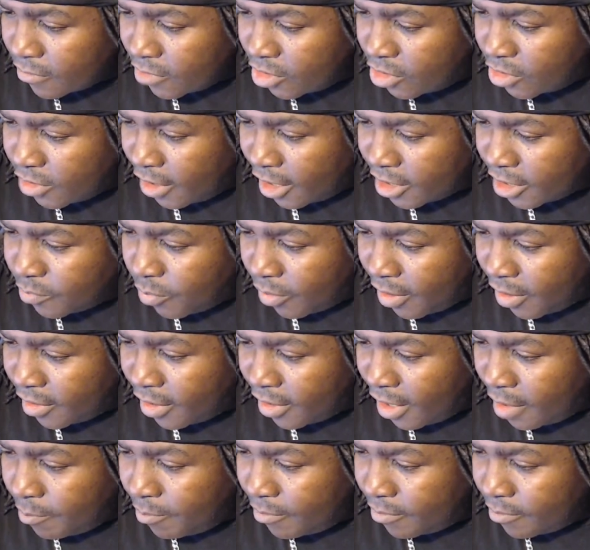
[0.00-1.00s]
Josh Brown,
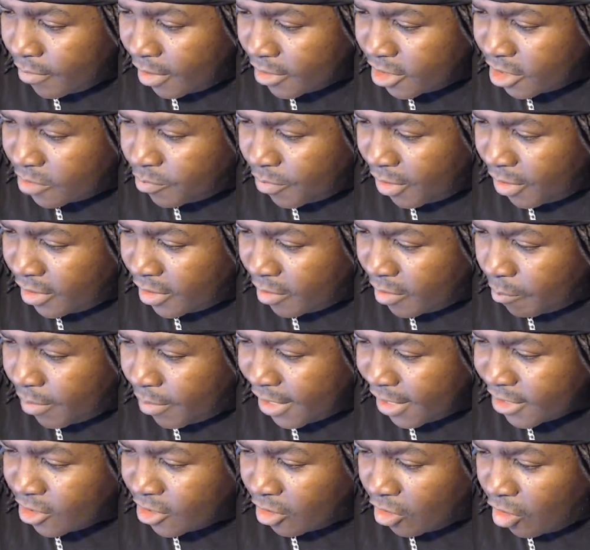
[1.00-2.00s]
I'm, I just mean the
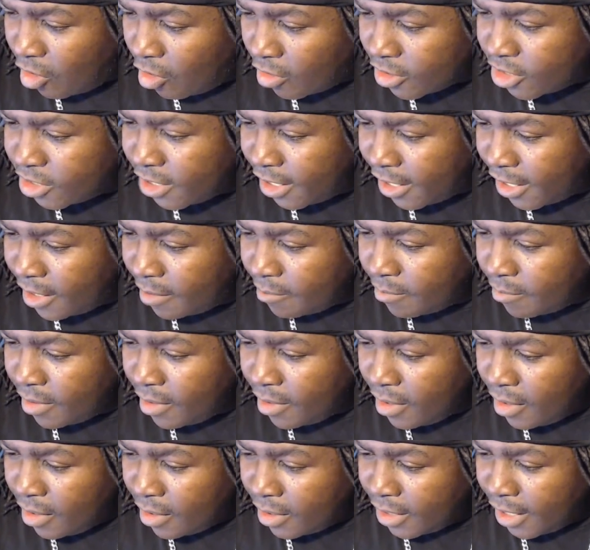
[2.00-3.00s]
best launch game,
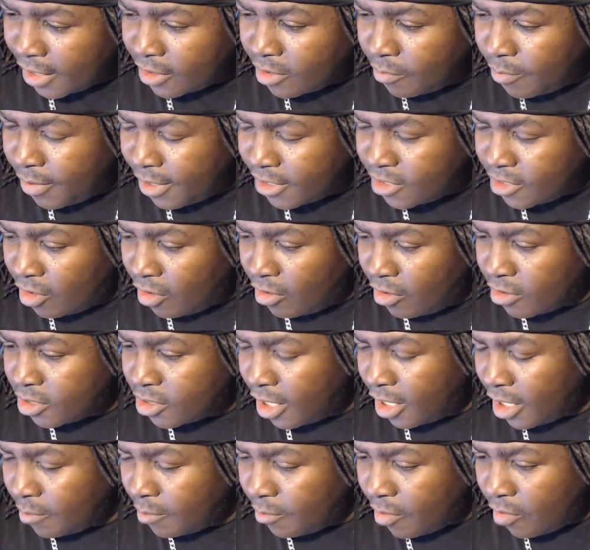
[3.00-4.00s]
not the best launch
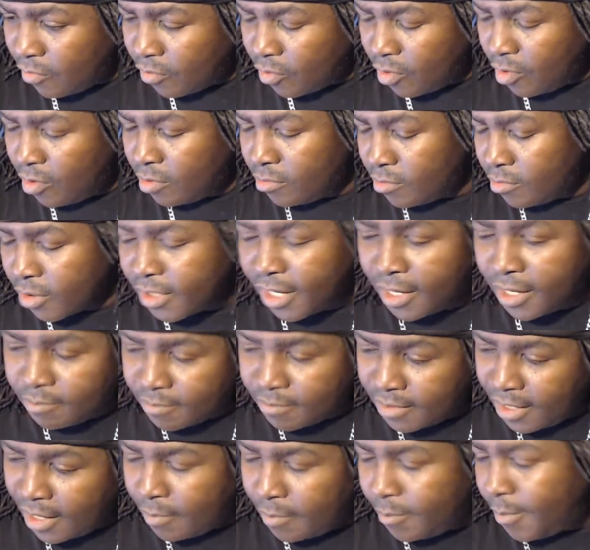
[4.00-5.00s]
lineup overall. Okay,
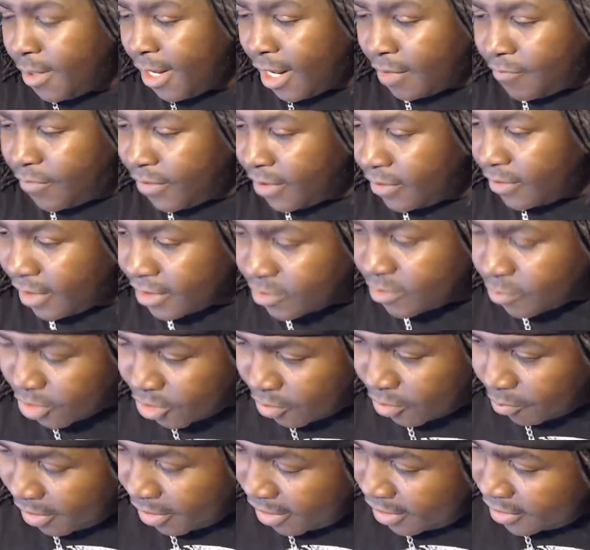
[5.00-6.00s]
yeah, I mean, I figured that's what
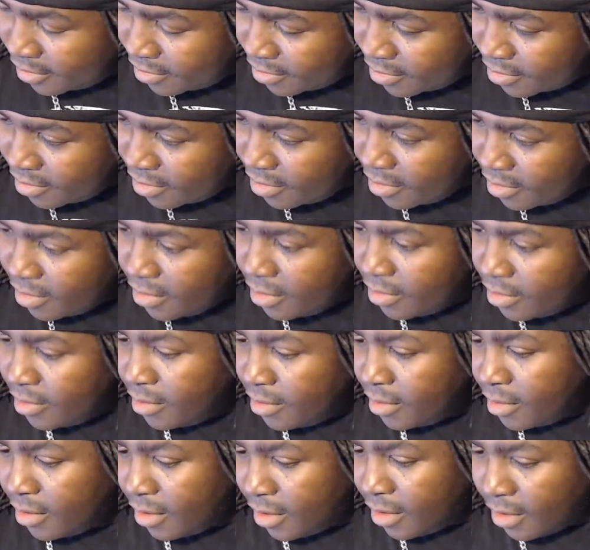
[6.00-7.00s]
you meant.
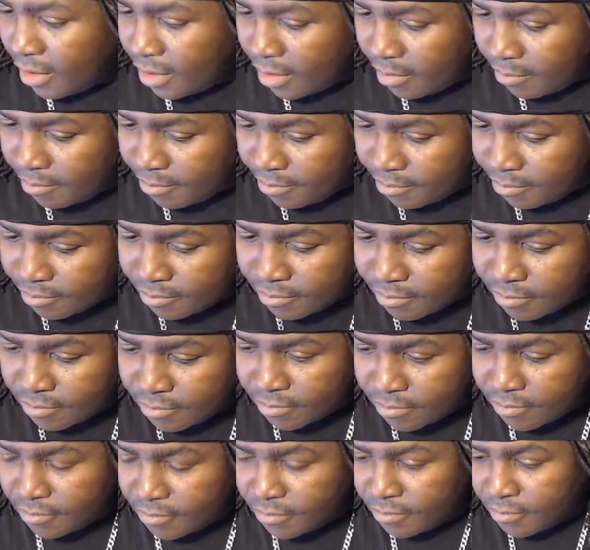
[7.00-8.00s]
Um,
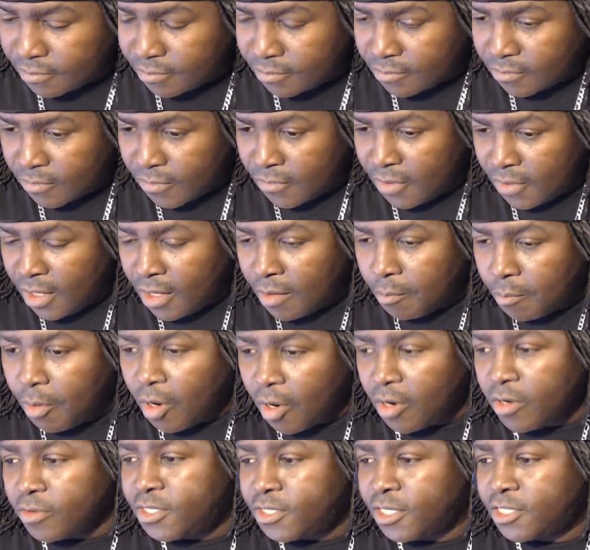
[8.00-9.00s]

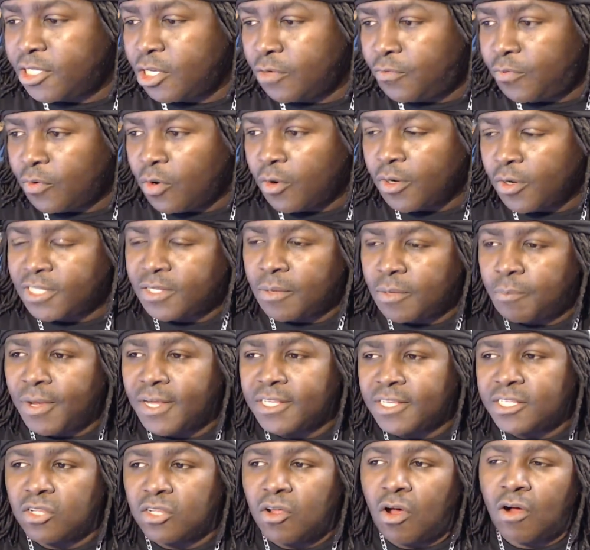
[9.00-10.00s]
Mario 64 is the
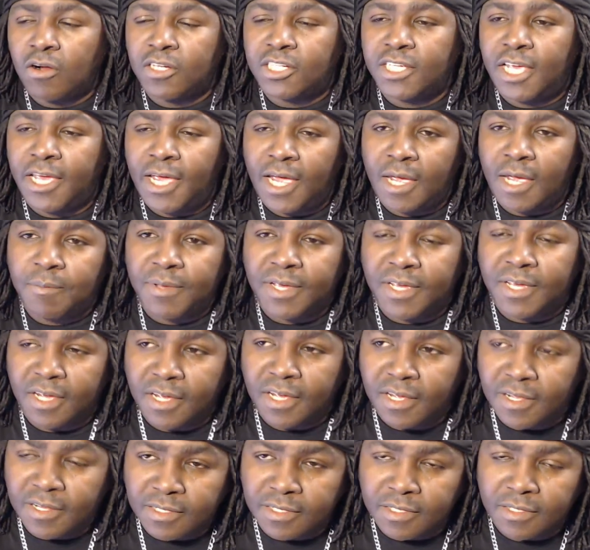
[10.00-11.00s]
best launch game
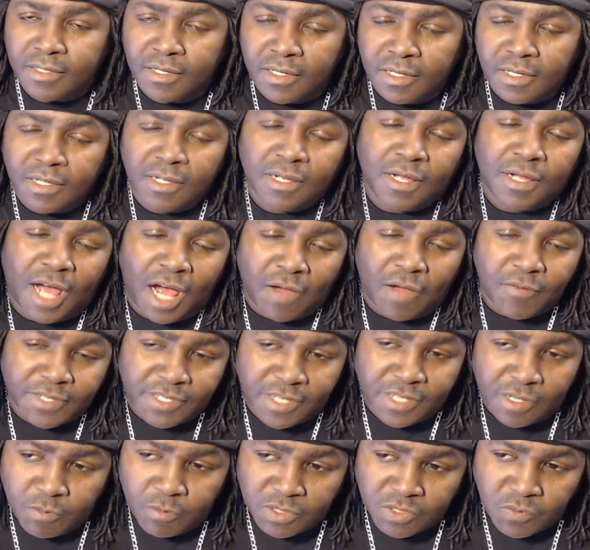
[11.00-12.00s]
because
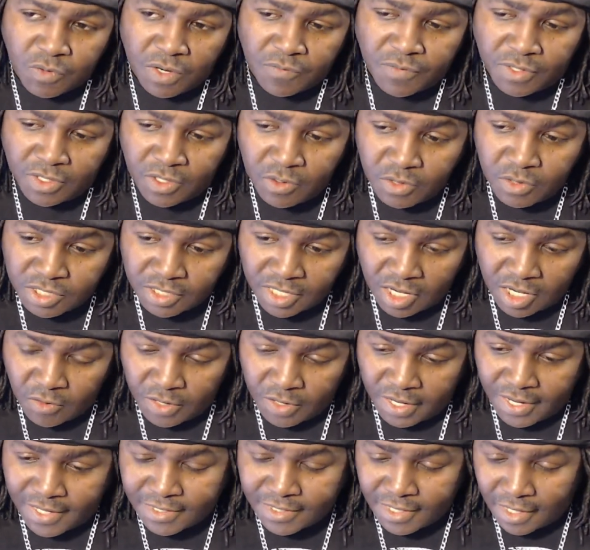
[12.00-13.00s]
obviously it was
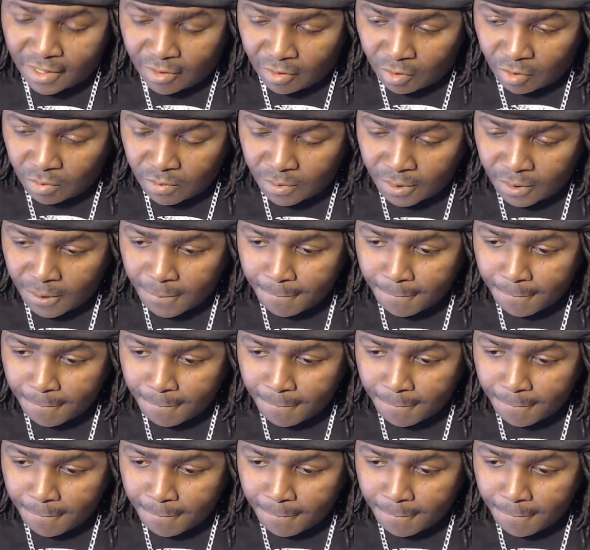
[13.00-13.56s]
revolutionary as hell.